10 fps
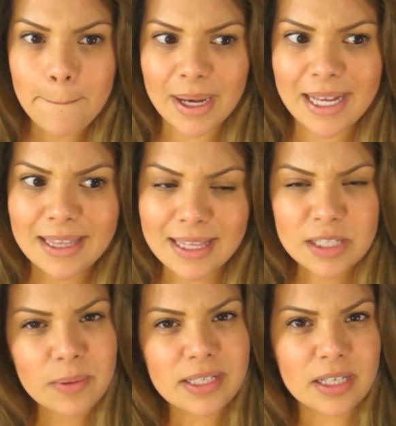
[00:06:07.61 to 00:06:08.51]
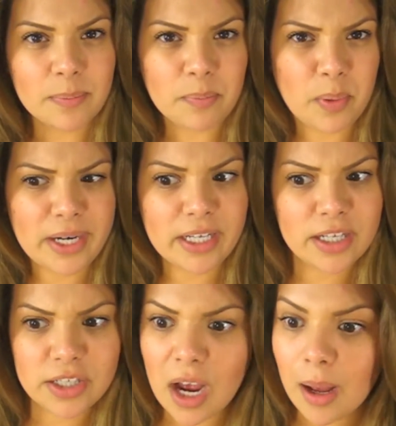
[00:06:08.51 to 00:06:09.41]
but this one did a pretty
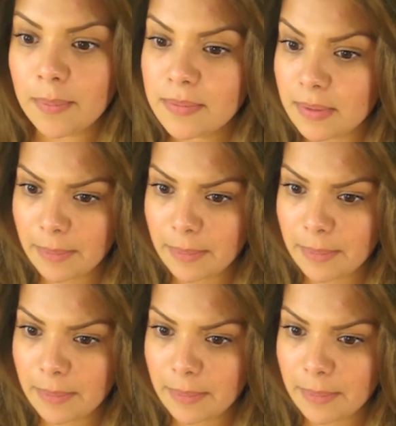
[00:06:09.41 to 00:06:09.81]
good job.